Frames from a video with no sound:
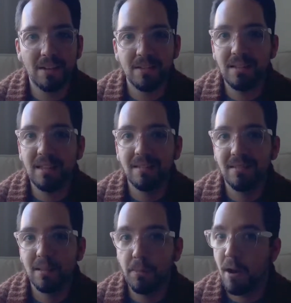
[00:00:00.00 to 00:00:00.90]
I just need
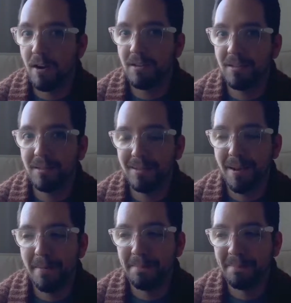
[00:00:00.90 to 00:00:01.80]
some yarn. So,